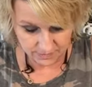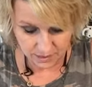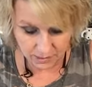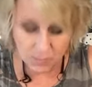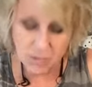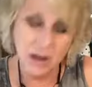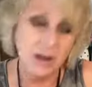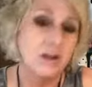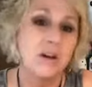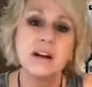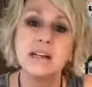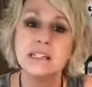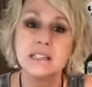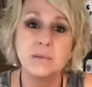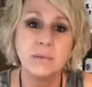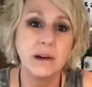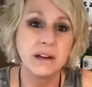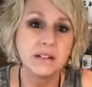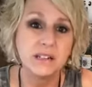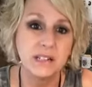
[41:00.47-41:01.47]
I'm not
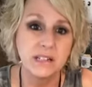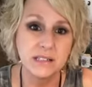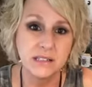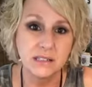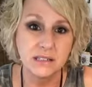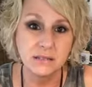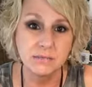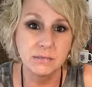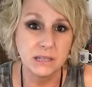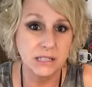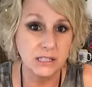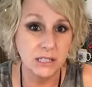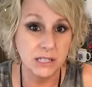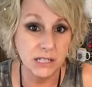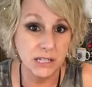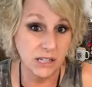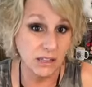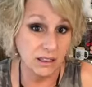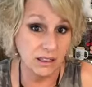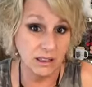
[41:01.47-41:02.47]
crazy about dusting much
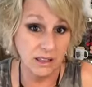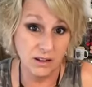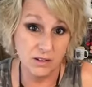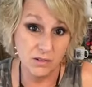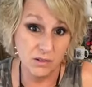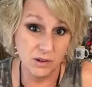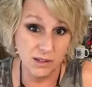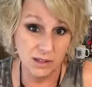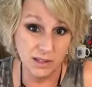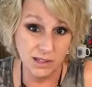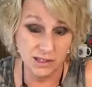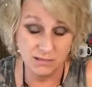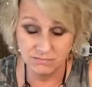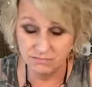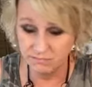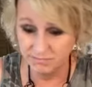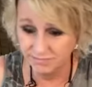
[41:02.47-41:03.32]
anything, really.